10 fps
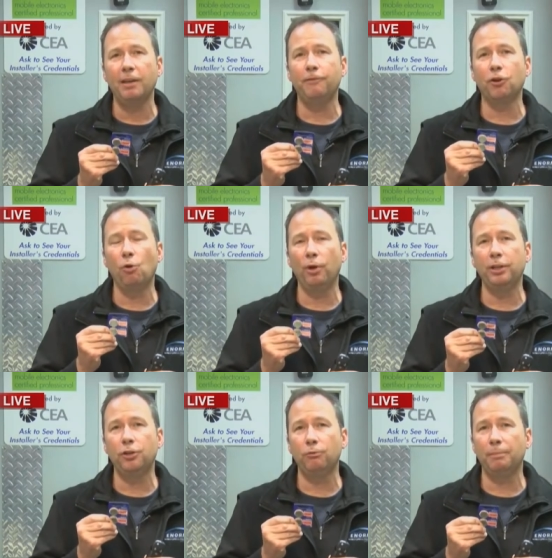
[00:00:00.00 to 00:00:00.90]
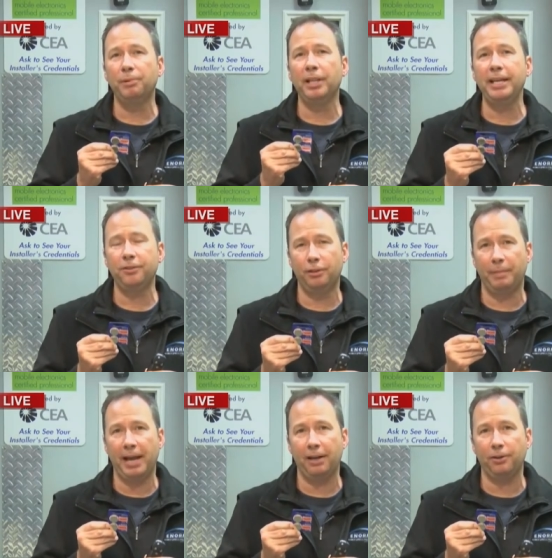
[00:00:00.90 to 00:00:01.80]
If you're going to replace the
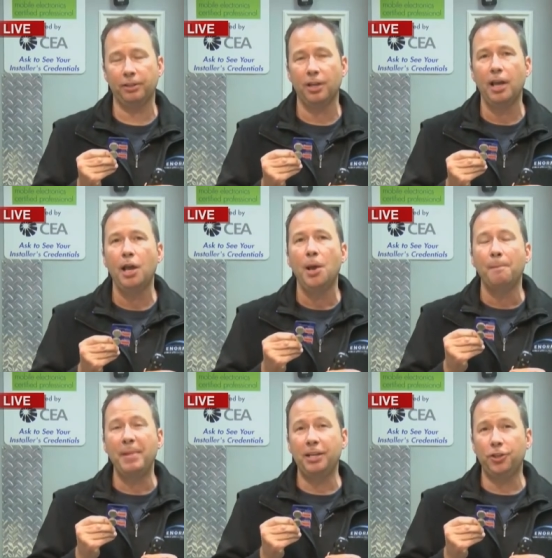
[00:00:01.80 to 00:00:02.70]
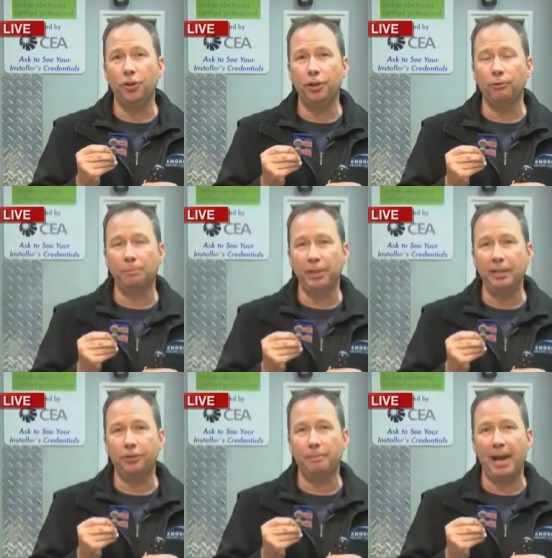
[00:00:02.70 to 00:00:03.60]
batteries, make sure you
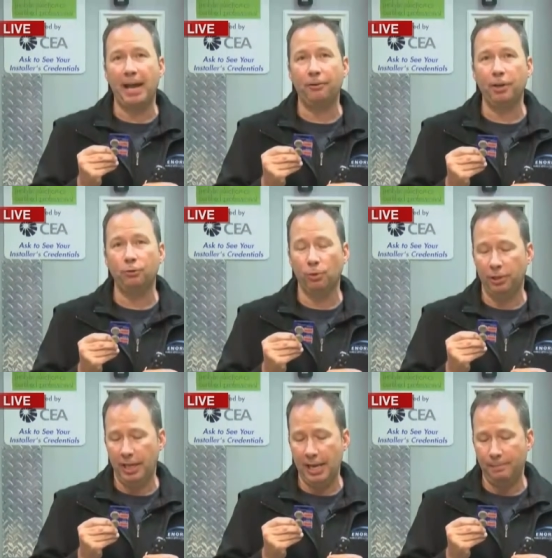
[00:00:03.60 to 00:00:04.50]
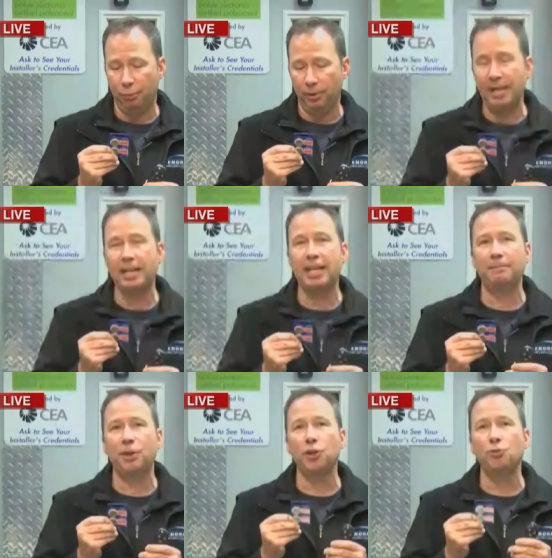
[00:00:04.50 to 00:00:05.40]
replace the batteries with a brand
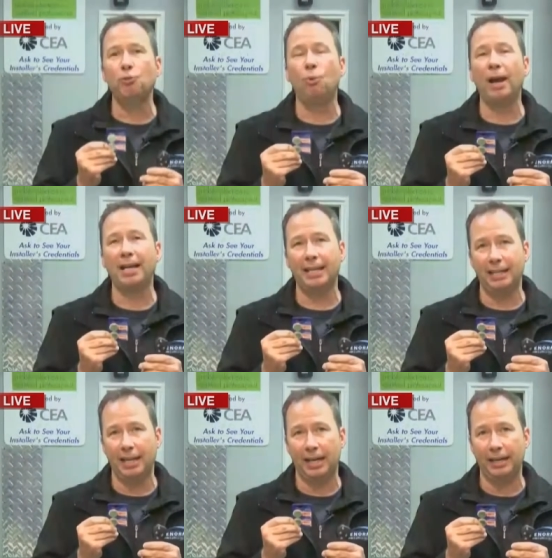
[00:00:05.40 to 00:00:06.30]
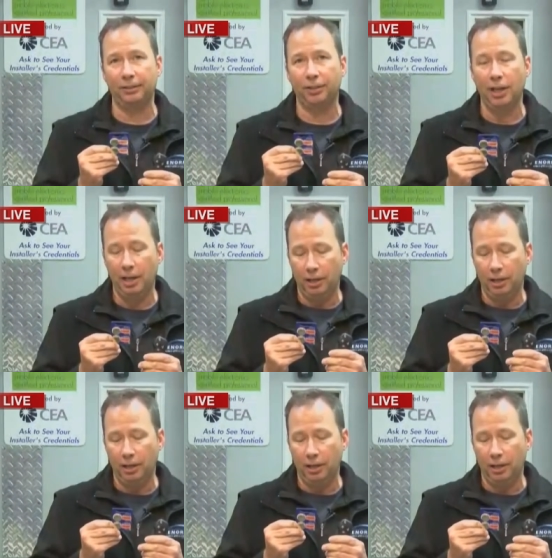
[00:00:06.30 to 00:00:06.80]
name that you recognize.